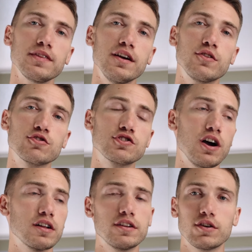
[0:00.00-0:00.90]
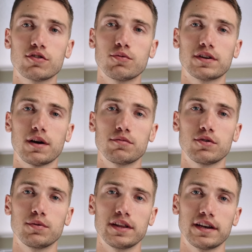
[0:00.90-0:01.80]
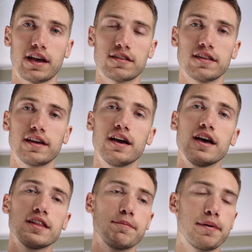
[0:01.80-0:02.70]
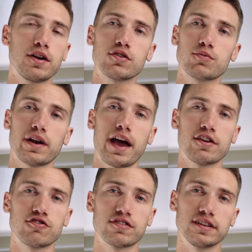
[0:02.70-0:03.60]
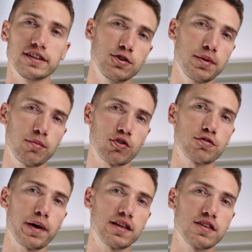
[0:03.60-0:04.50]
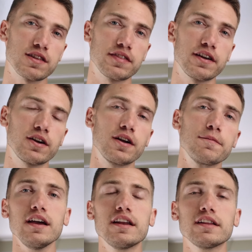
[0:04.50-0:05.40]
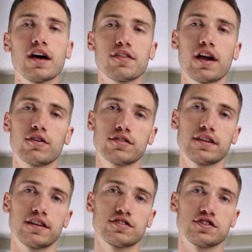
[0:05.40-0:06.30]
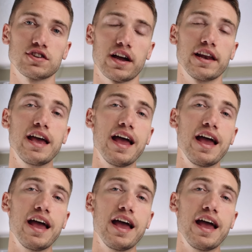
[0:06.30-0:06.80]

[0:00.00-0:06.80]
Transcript: and those chocolate notes would come through really nicely. The bitters would add just a little bit more spices in there and allow that earthiness to shine.